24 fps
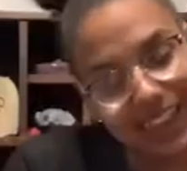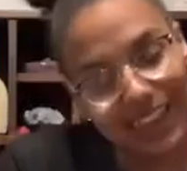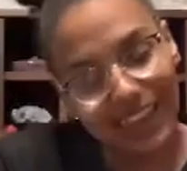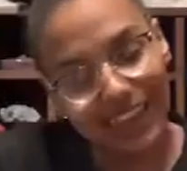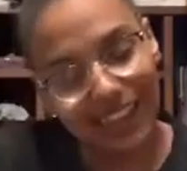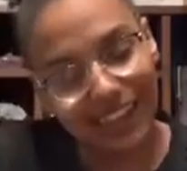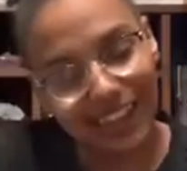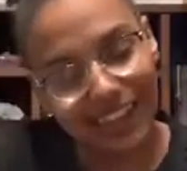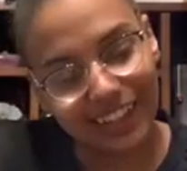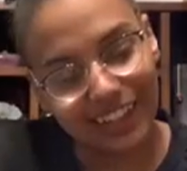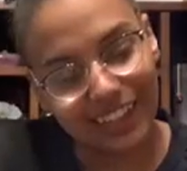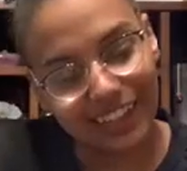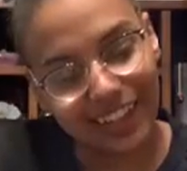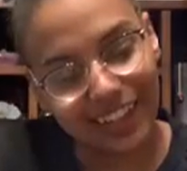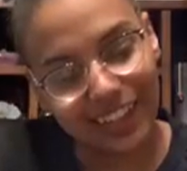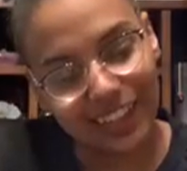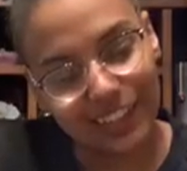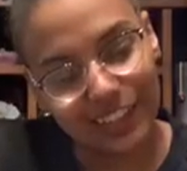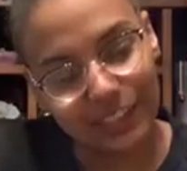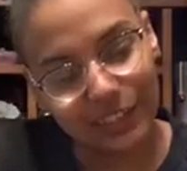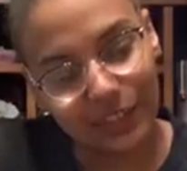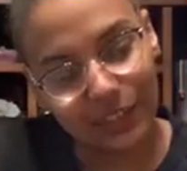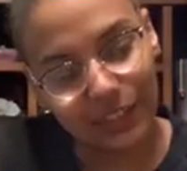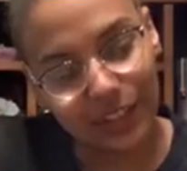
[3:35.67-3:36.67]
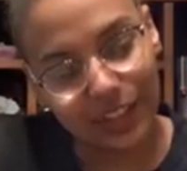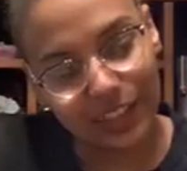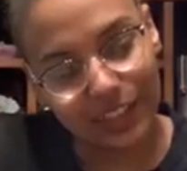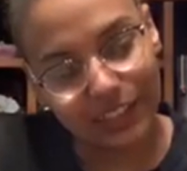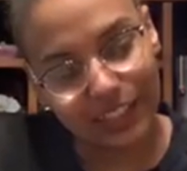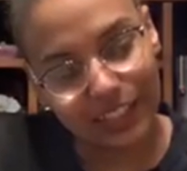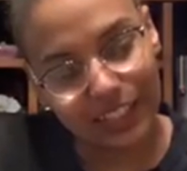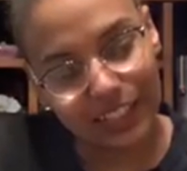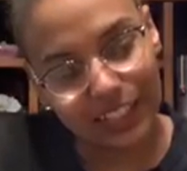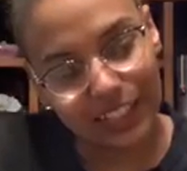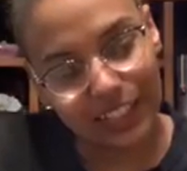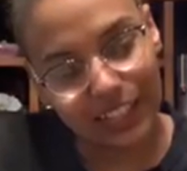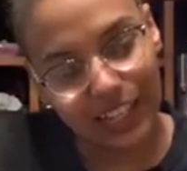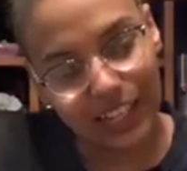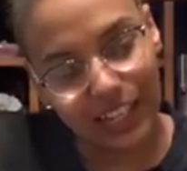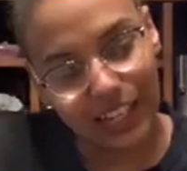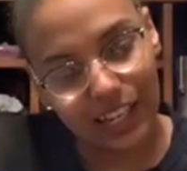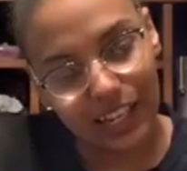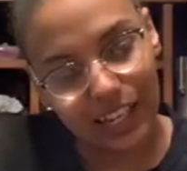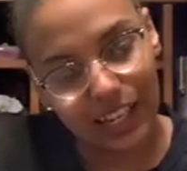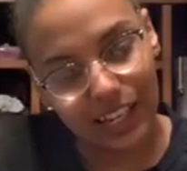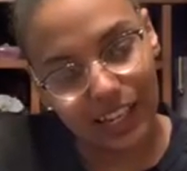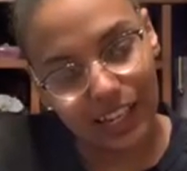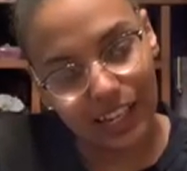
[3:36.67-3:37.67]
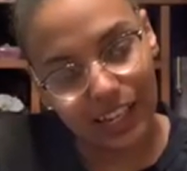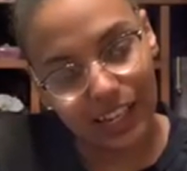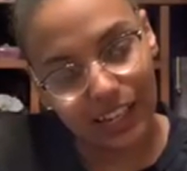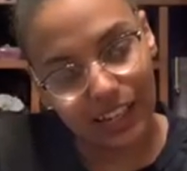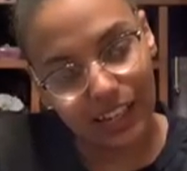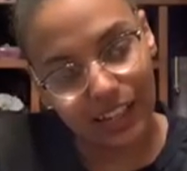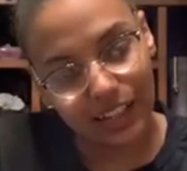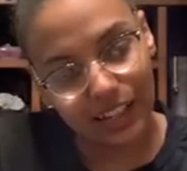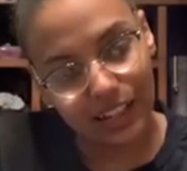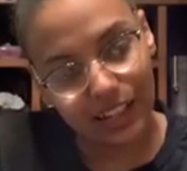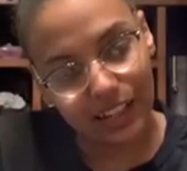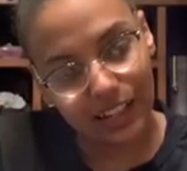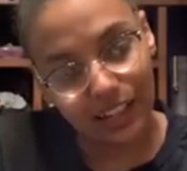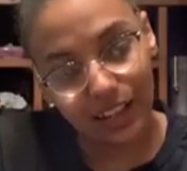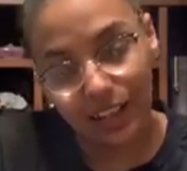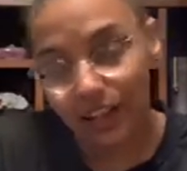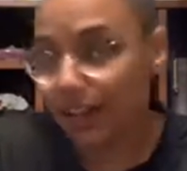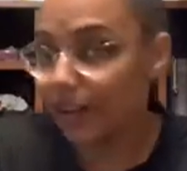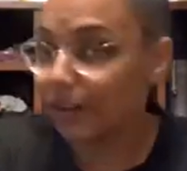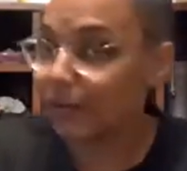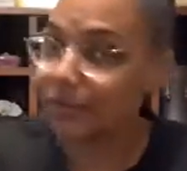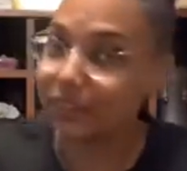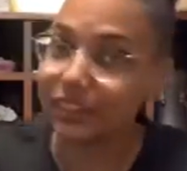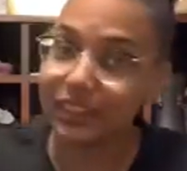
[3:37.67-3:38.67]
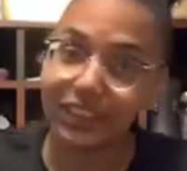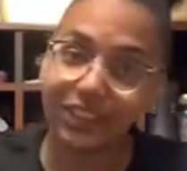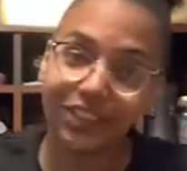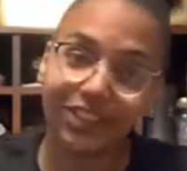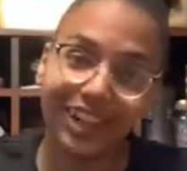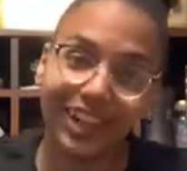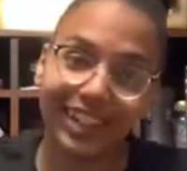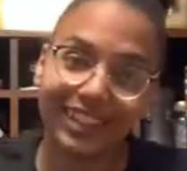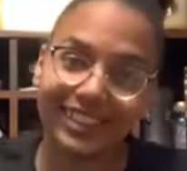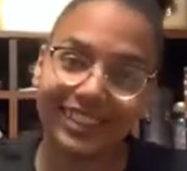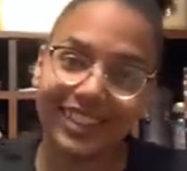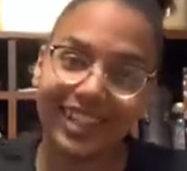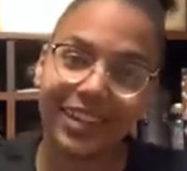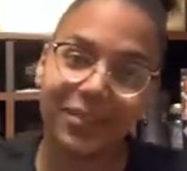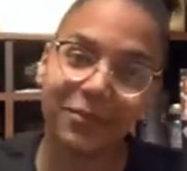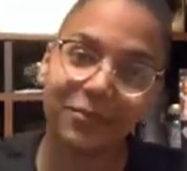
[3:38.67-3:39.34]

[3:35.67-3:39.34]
Thank you guys for watching, and I will see you next time.